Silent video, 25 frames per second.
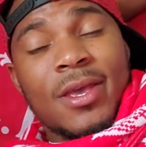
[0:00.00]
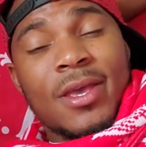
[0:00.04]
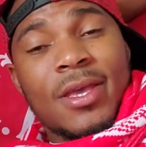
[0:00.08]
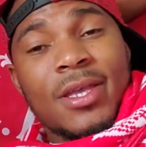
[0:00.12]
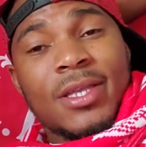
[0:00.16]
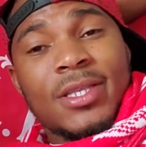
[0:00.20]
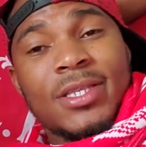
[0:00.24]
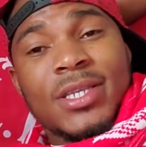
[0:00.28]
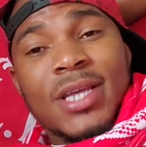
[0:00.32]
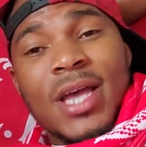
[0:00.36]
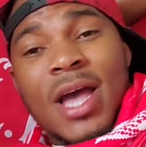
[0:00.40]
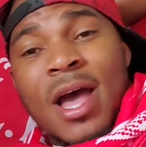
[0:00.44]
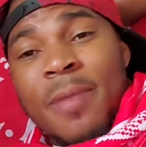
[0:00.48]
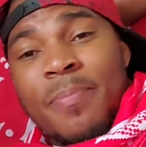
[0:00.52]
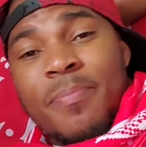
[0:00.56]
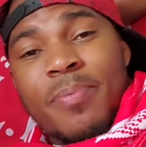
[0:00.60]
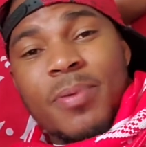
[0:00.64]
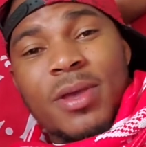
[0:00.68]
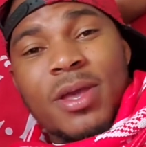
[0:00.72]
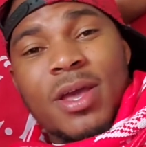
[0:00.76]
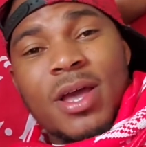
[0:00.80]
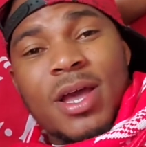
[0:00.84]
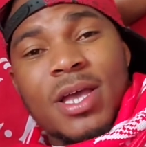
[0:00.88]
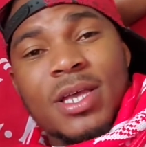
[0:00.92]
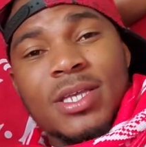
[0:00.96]
It's happy,
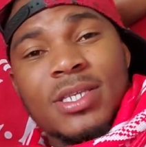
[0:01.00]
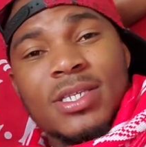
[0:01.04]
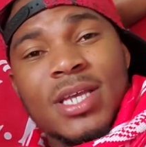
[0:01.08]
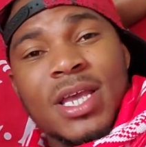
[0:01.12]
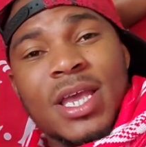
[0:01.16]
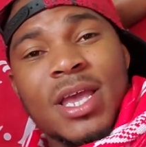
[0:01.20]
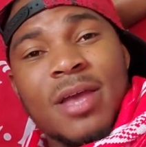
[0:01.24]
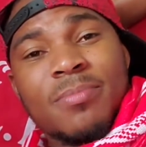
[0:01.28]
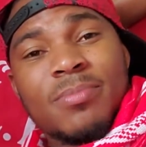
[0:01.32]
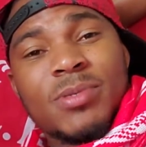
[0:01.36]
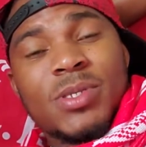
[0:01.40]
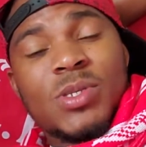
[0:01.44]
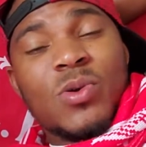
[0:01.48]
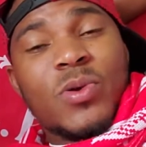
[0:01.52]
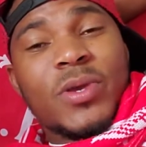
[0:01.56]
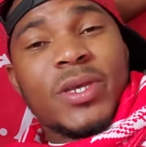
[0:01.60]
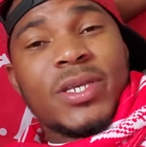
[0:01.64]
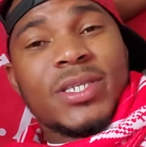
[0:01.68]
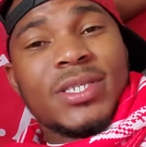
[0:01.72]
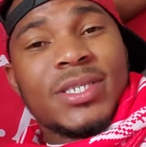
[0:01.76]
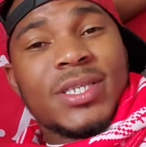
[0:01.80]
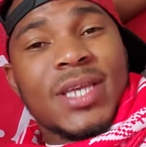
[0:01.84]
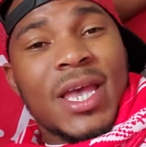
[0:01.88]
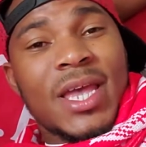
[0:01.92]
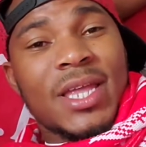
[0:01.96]
guys. I am so
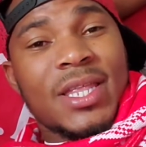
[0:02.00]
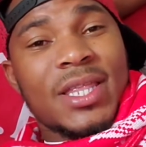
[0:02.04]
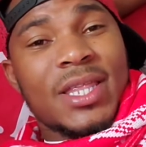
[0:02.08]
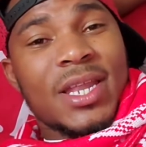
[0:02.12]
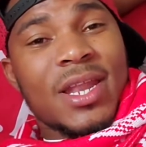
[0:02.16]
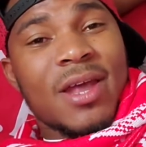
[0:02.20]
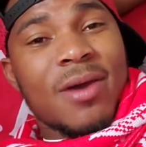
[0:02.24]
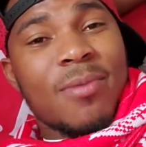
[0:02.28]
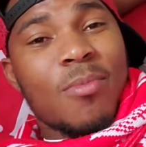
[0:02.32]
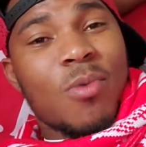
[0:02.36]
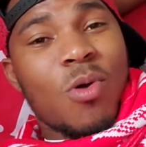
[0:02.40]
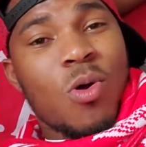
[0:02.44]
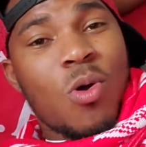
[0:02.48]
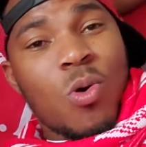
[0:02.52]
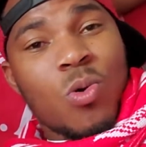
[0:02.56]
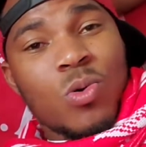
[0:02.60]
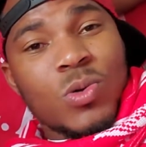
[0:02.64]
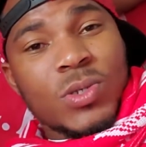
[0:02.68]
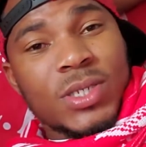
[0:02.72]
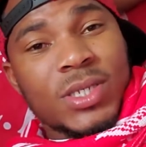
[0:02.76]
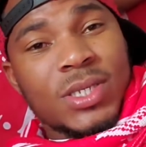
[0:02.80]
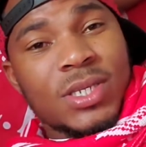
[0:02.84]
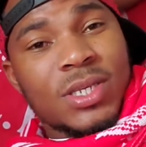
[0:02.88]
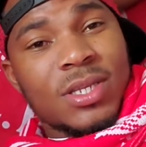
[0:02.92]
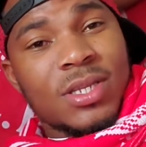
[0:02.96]
excited. I'm
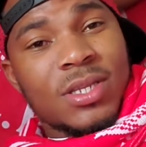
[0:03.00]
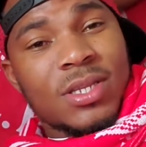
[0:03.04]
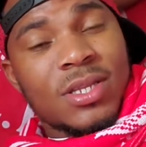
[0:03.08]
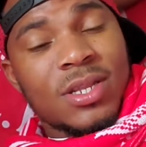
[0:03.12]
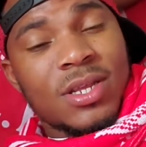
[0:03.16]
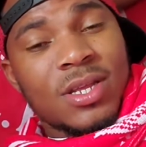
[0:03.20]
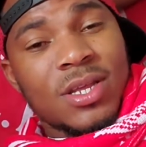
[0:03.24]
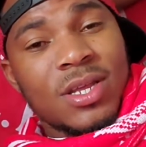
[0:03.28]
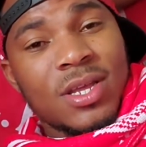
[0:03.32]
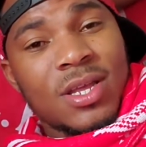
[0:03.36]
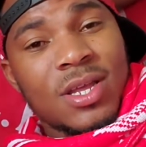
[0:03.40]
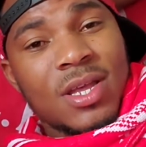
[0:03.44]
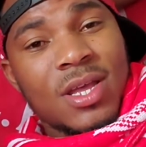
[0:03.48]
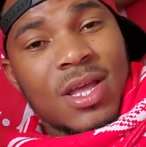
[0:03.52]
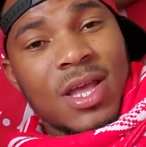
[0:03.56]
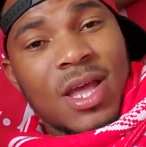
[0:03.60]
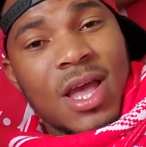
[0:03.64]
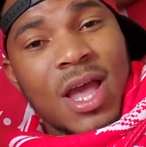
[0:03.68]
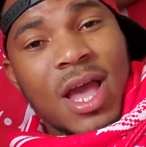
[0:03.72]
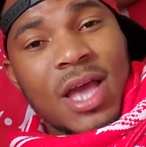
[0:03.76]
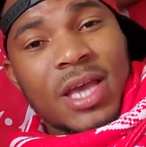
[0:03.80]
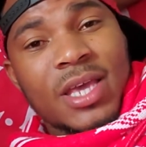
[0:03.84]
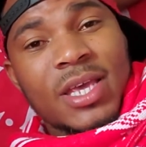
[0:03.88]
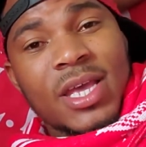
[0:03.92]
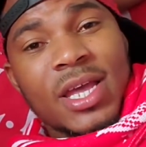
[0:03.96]
awesome.
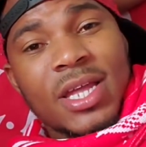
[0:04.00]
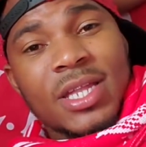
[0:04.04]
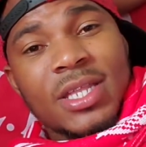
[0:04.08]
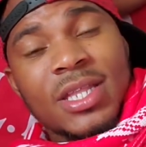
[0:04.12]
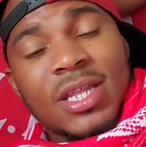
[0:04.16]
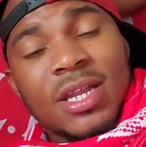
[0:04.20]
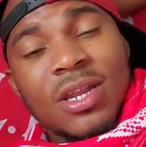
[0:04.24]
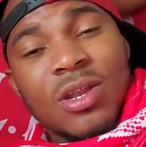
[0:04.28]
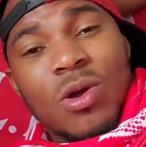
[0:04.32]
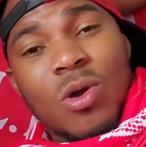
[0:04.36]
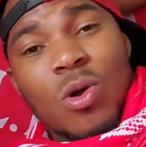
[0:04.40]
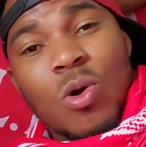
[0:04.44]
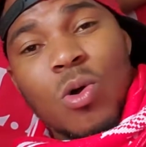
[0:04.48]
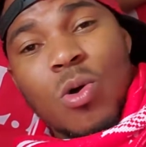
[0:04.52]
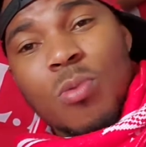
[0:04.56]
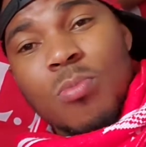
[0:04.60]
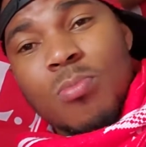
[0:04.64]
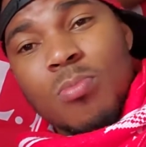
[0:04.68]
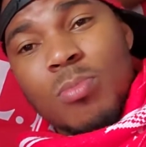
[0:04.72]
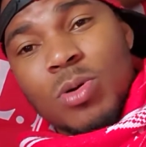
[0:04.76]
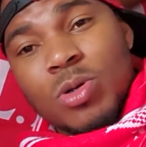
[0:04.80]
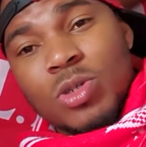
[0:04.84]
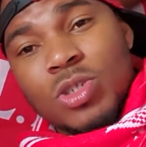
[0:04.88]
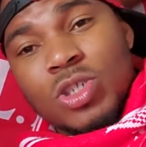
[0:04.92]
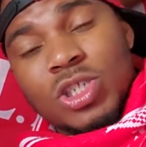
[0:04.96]
I can't tell you how
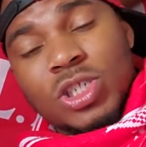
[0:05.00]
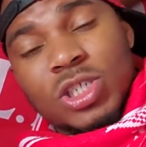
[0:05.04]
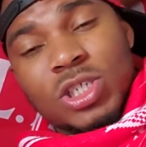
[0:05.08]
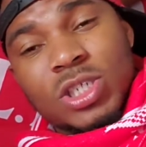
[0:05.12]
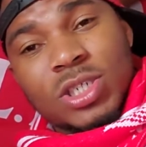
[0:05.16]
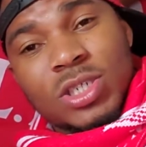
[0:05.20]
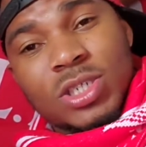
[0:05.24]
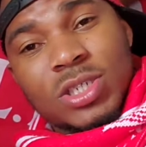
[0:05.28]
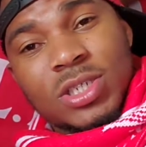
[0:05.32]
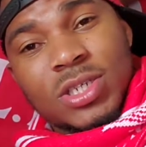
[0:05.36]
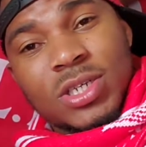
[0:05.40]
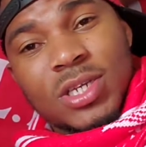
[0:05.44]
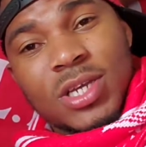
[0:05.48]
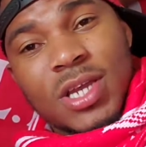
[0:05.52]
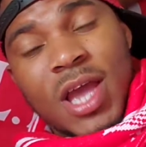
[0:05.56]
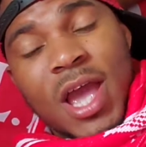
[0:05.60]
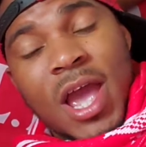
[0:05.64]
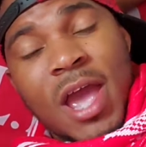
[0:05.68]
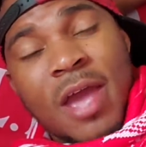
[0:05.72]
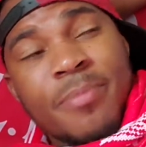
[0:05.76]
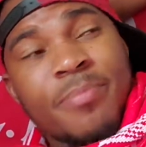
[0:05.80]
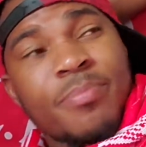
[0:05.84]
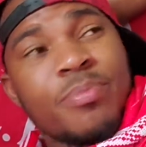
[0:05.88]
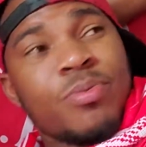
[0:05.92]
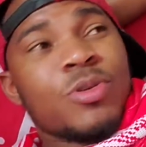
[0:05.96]
much
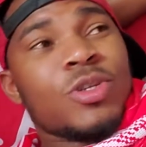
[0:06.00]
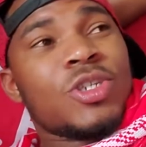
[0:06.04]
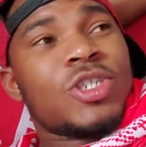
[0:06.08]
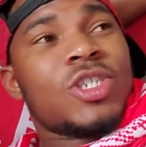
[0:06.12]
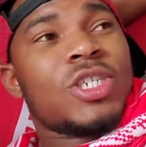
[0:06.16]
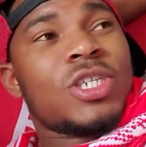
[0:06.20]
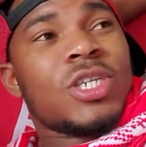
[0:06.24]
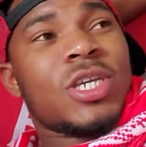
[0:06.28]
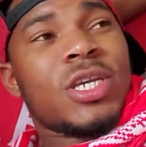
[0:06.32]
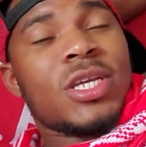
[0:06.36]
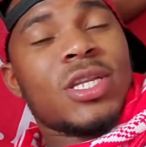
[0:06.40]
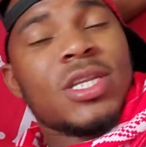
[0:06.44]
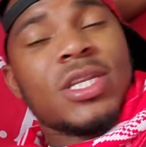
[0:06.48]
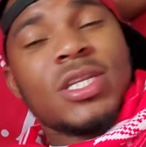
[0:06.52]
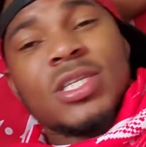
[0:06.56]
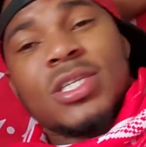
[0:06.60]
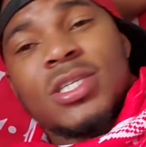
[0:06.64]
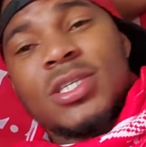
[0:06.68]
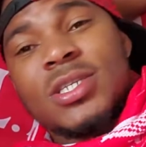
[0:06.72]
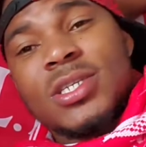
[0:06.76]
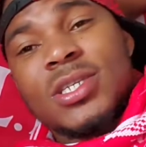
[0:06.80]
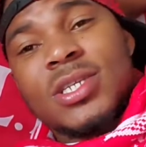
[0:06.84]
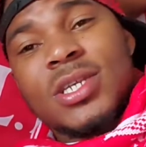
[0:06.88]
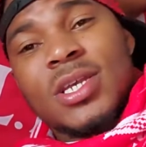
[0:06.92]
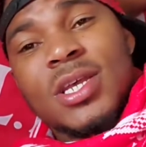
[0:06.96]
I appreciate
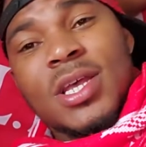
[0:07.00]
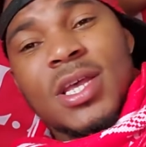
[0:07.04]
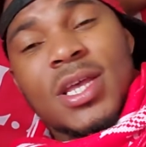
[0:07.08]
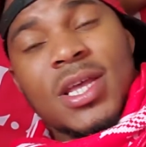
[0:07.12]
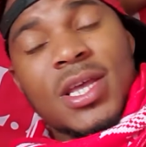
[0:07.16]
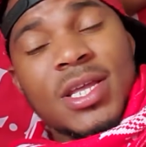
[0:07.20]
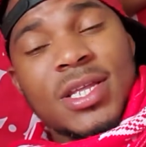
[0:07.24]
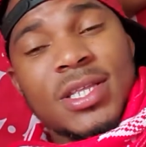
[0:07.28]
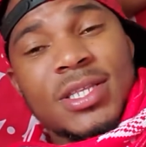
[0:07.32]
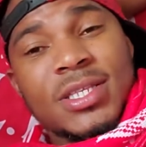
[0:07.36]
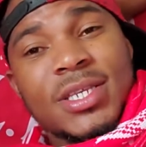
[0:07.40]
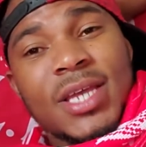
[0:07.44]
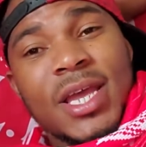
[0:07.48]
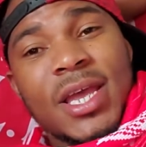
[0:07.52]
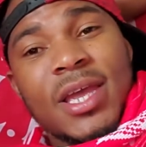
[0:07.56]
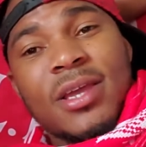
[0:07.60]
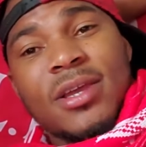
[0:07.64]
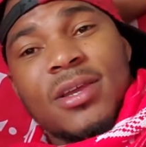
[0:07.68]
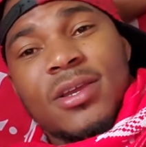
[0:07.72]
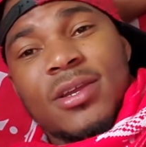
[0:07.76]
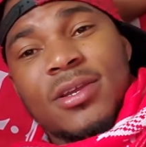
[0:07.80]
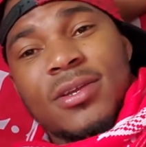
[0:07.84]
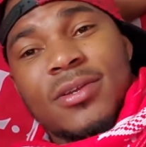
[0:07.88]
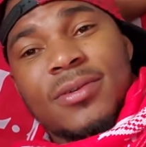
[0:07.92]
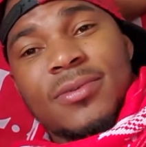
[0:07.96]
this title.